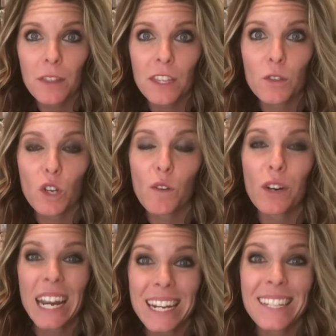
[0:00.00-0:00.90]
and there's over
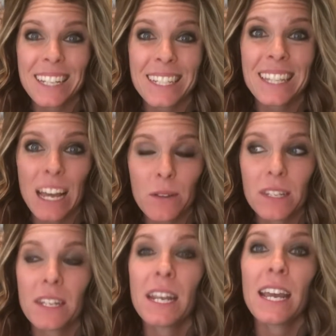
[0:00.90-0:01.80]

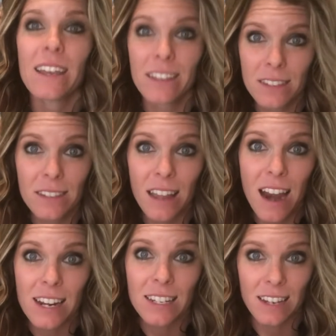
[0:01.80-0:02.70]
86,000 in
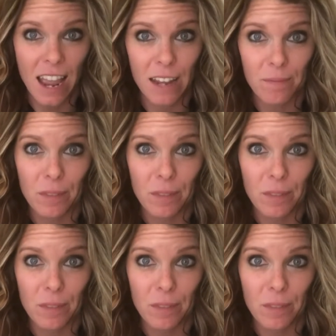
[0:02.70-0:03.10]
society today.